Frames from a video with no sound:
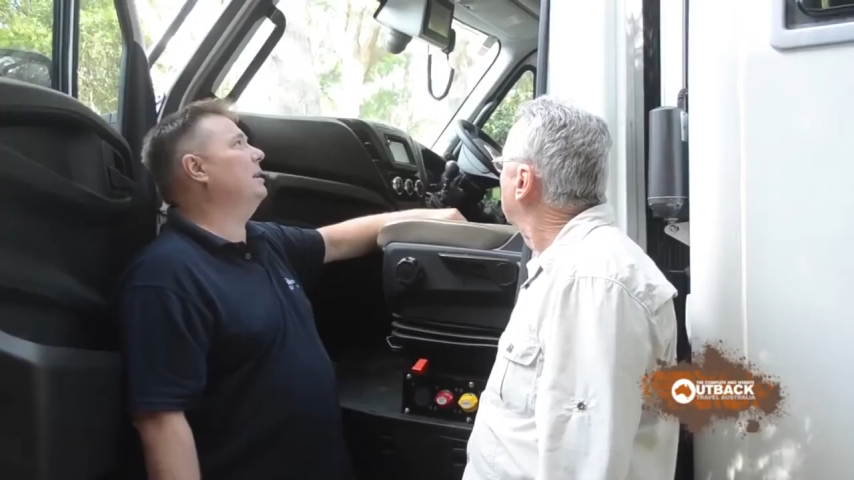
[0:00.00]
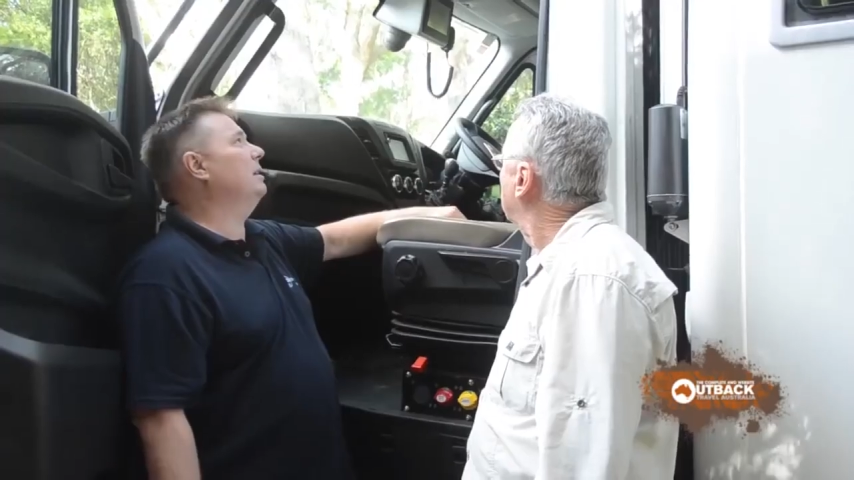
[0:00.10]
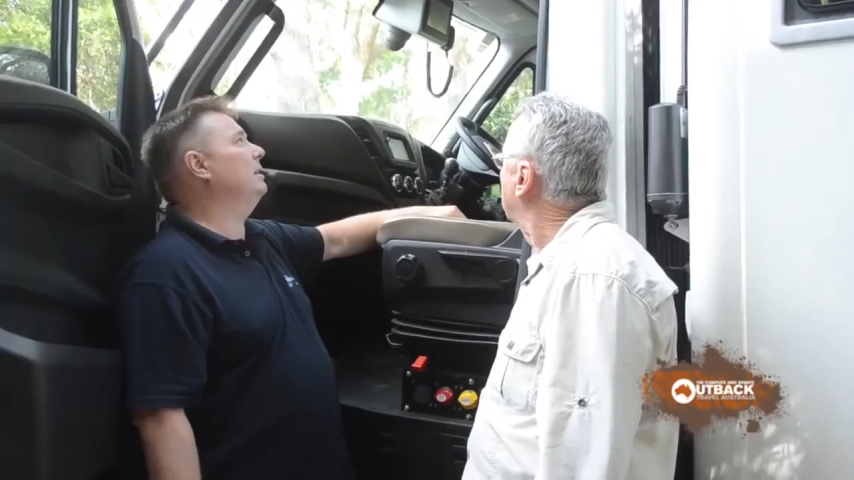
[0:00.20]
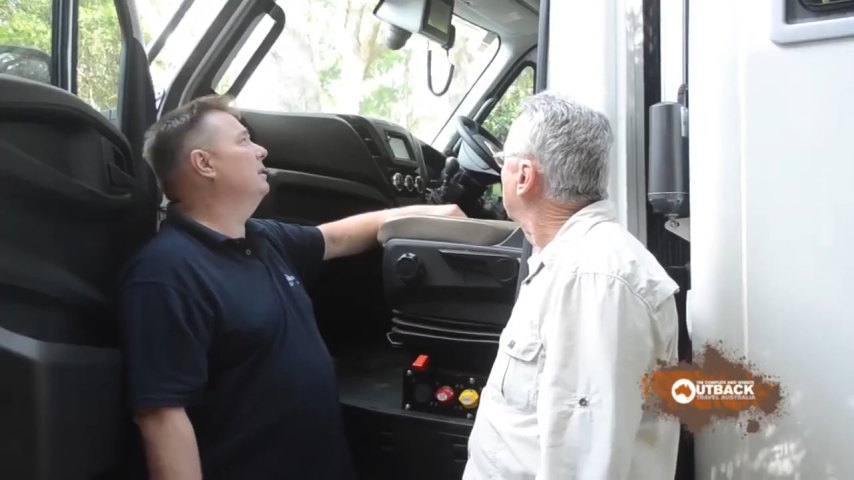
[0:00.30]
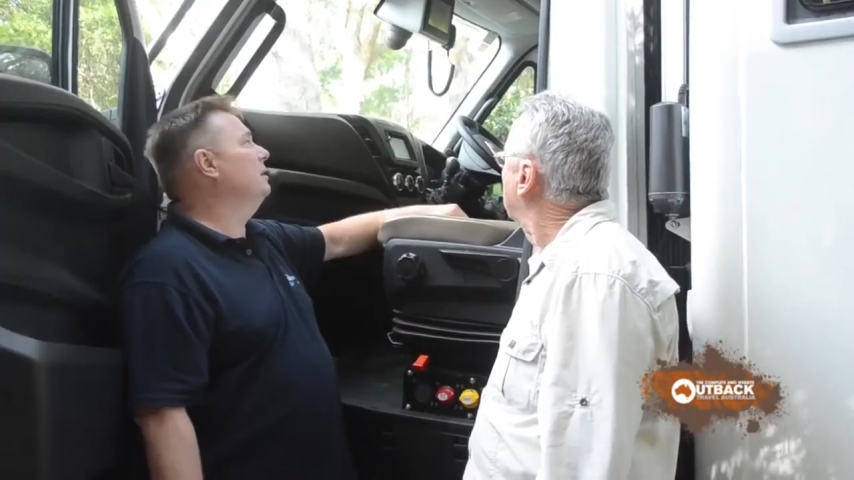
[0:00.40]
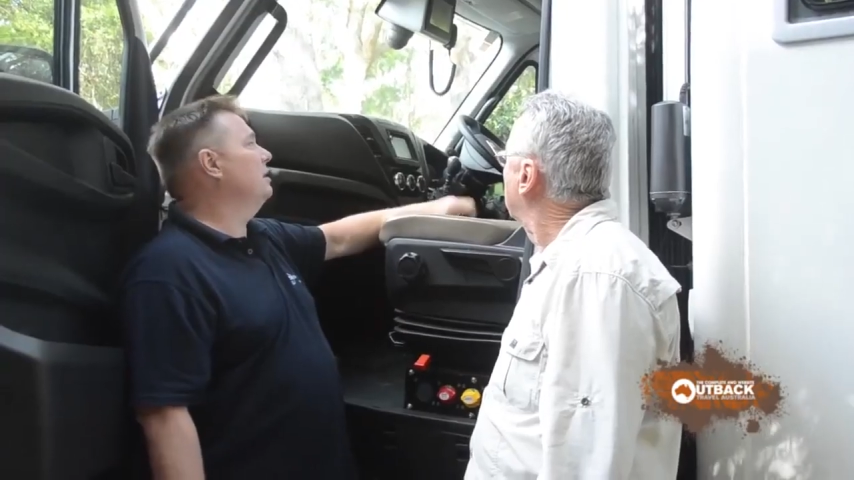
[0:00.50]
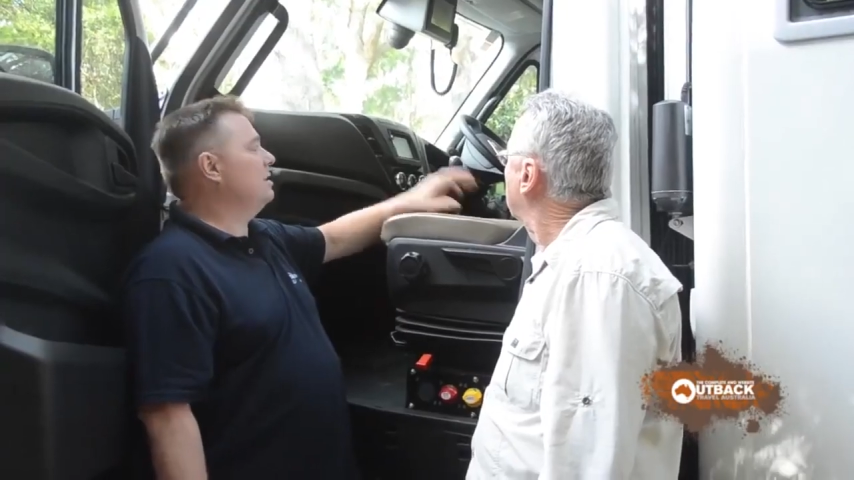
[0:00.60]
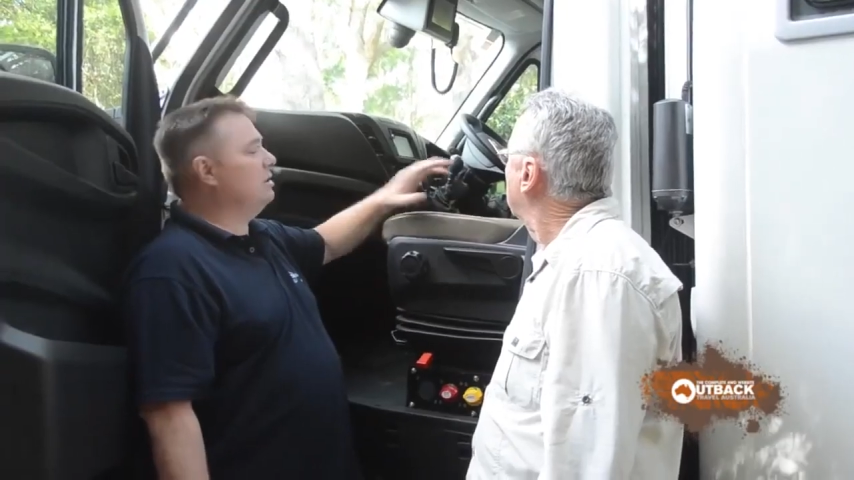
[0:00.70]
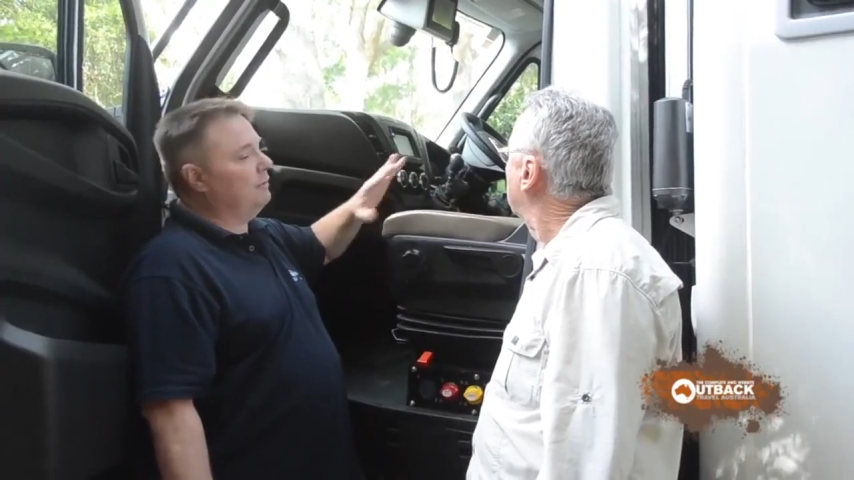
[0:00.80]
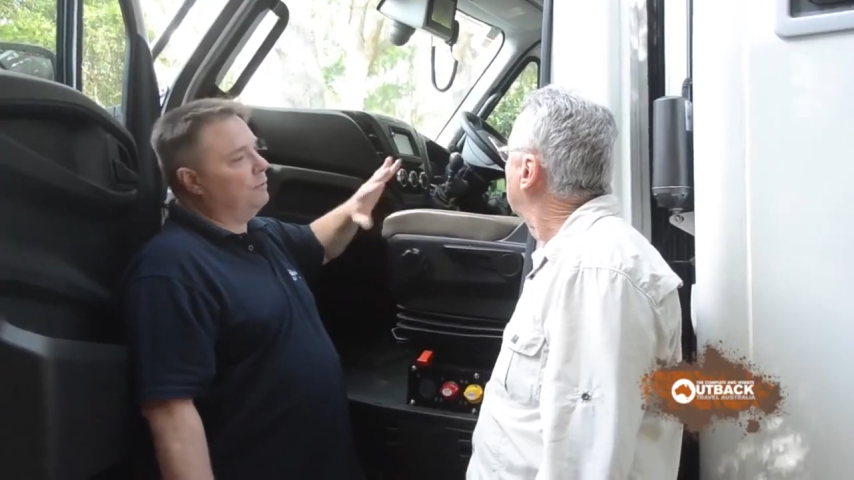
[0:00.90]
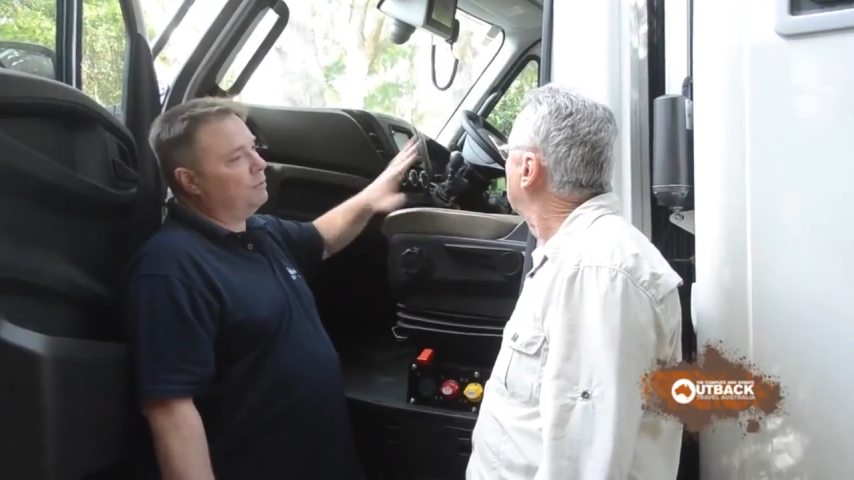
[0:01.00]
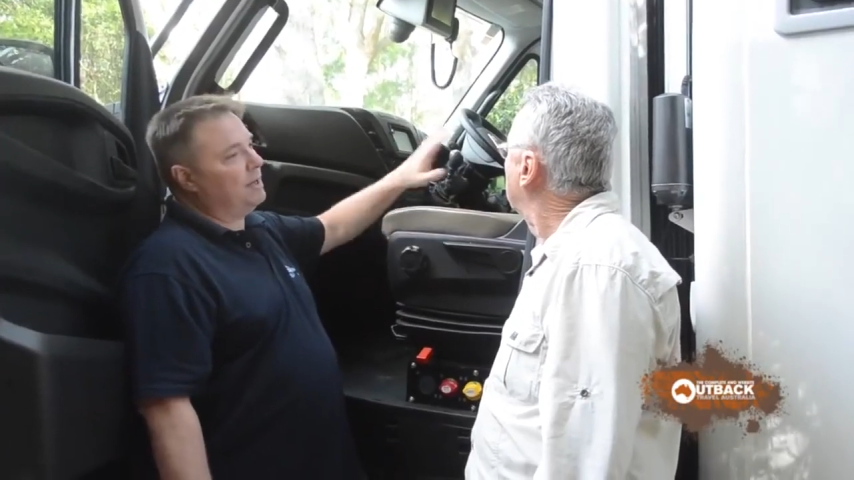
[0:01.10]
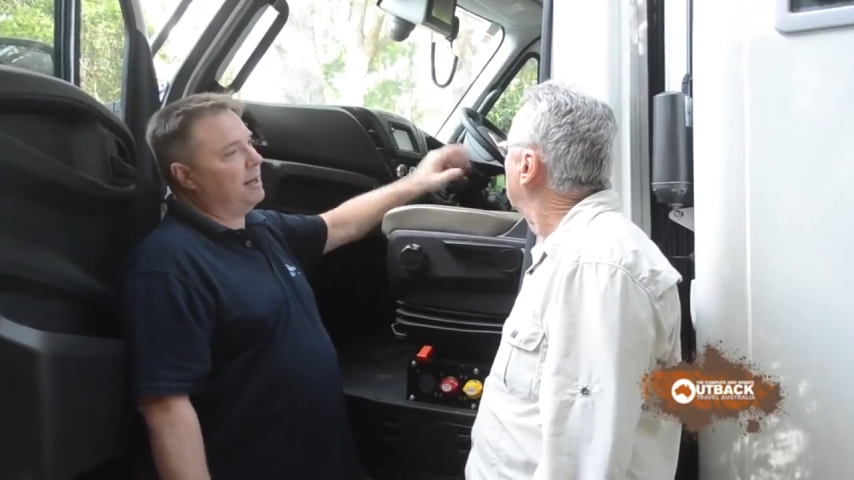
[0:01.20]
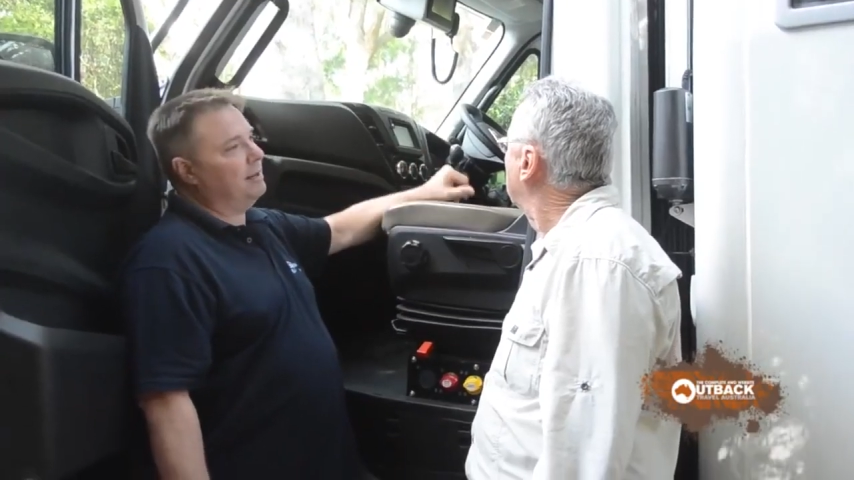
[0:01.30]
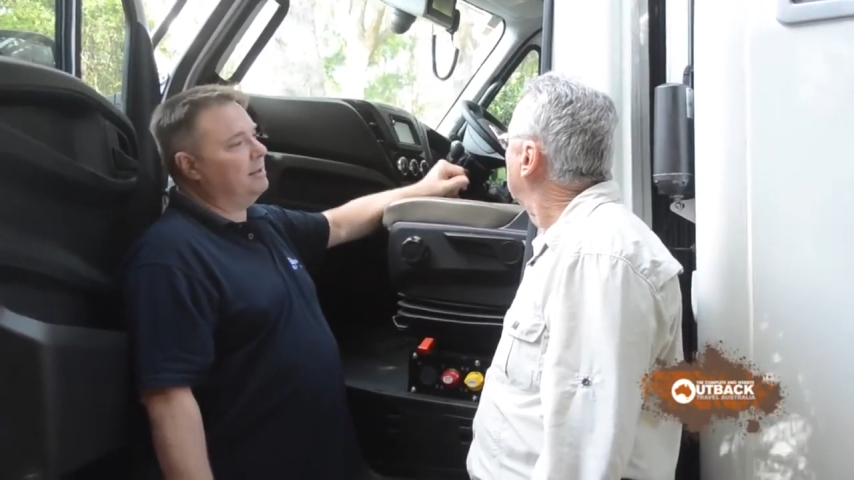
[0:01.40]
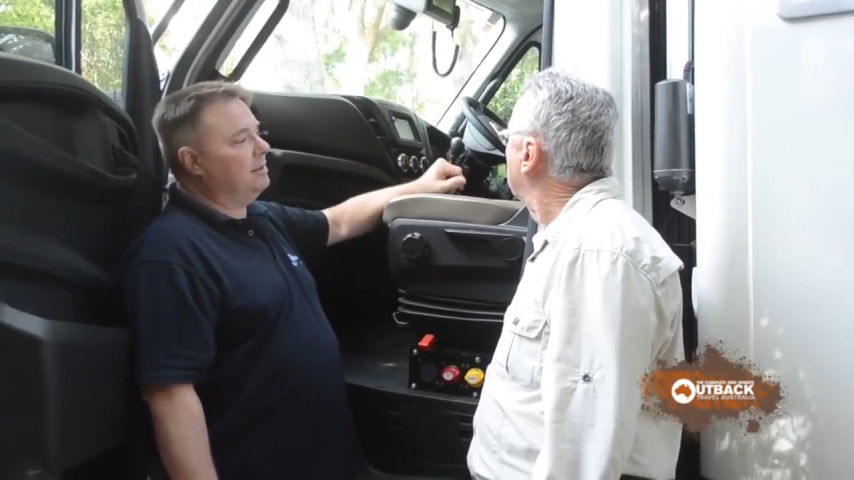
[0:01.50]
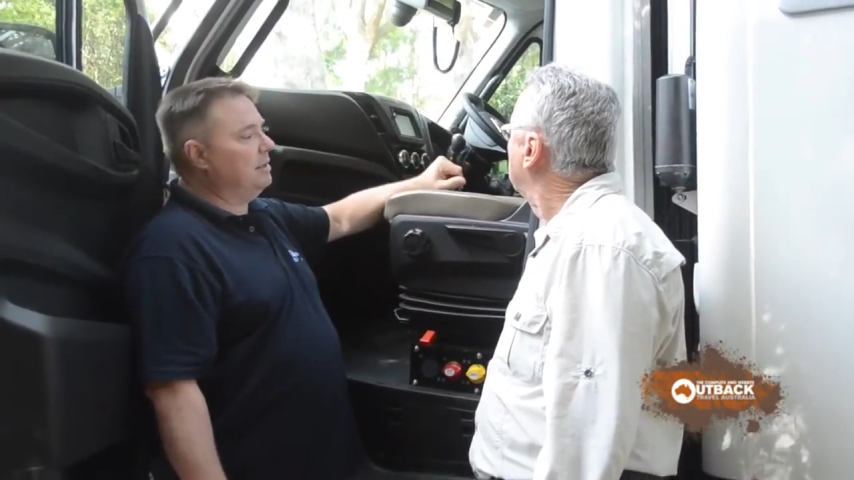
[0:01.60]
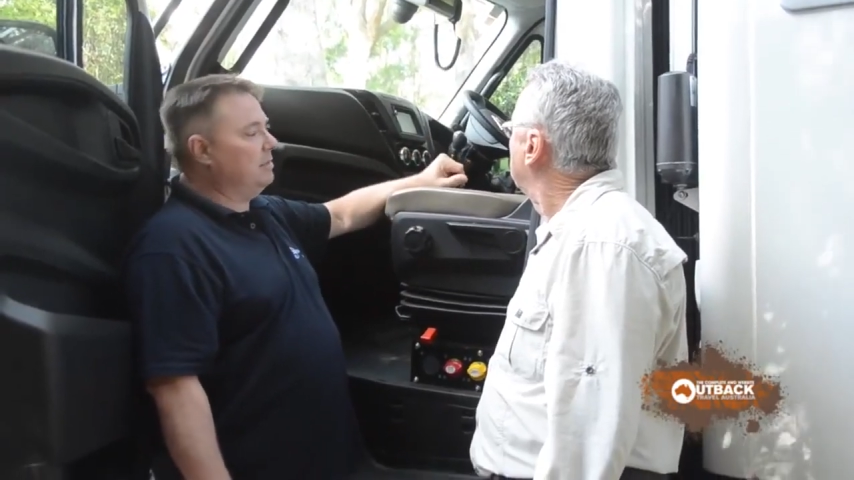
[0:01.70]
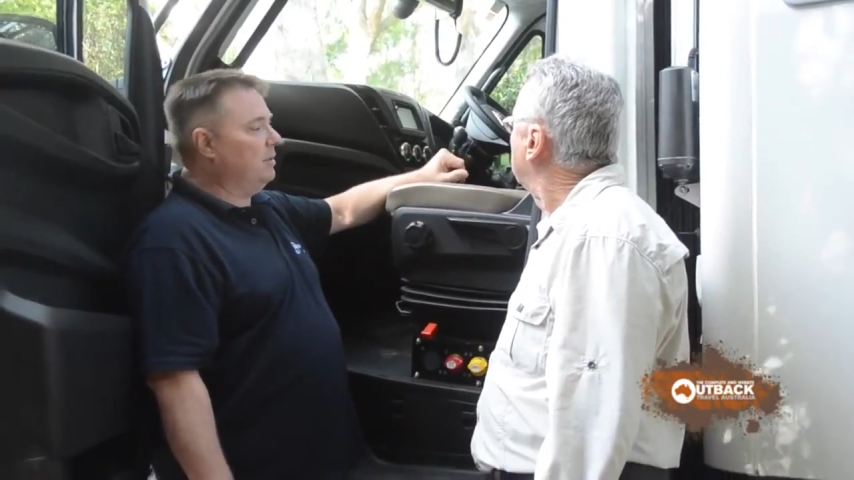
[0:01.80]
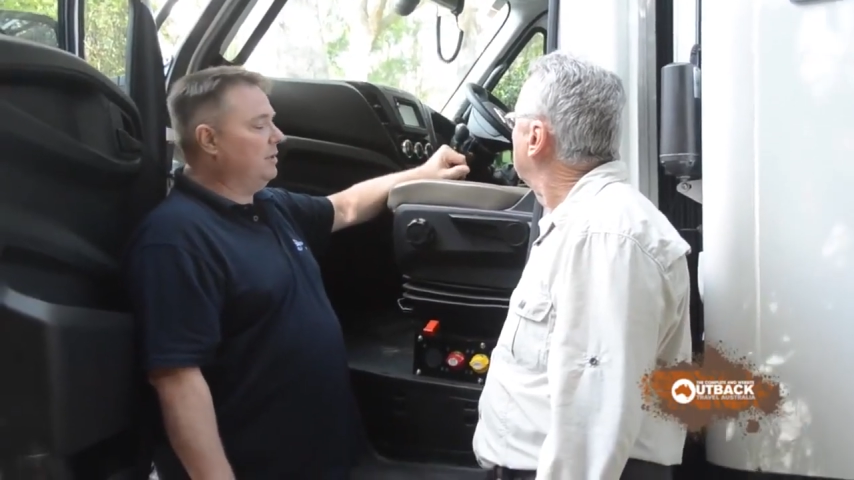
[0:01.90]
later. This has got a full tracking
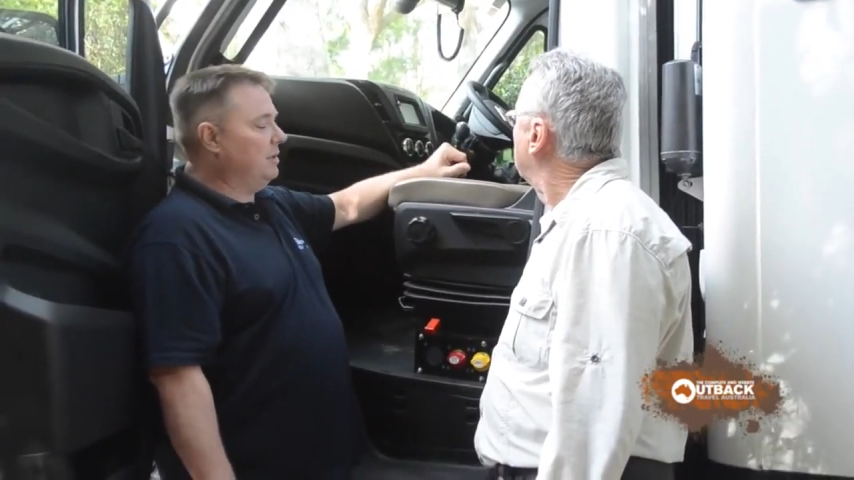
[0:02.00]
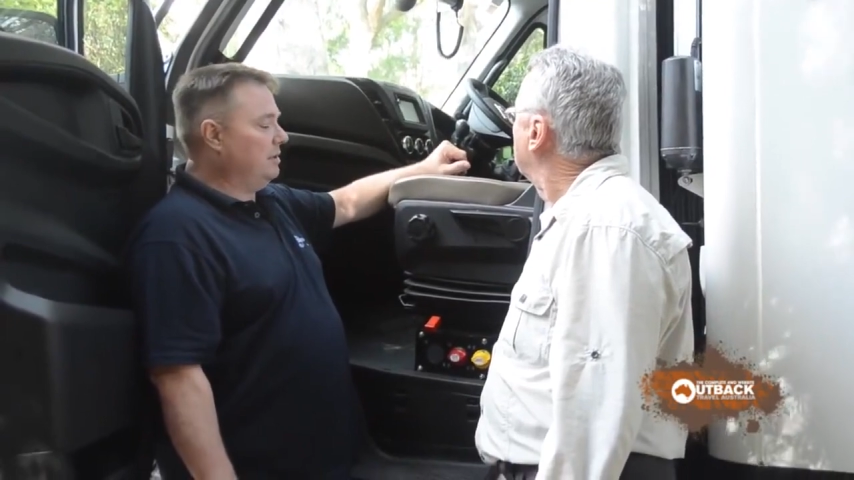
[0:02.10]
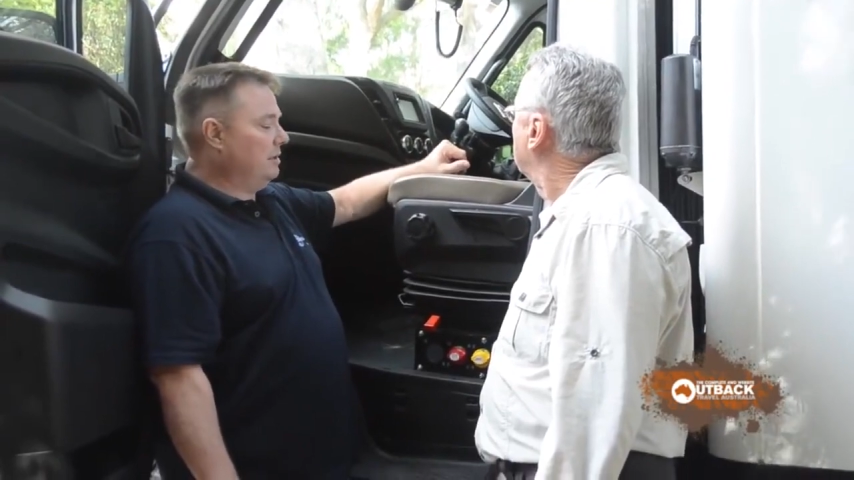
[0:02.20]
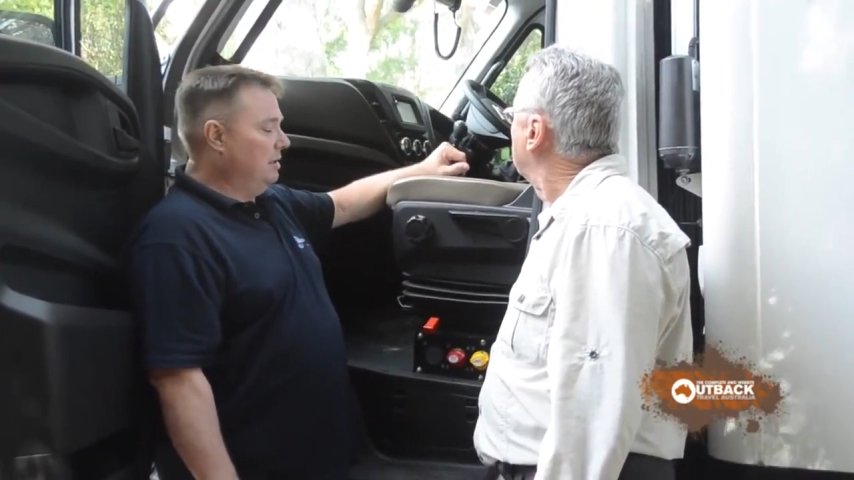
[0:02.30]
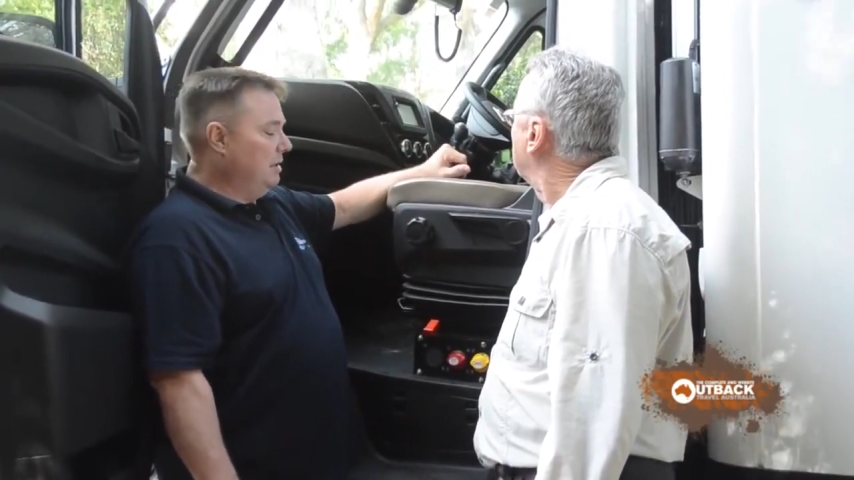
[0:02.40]
system on this,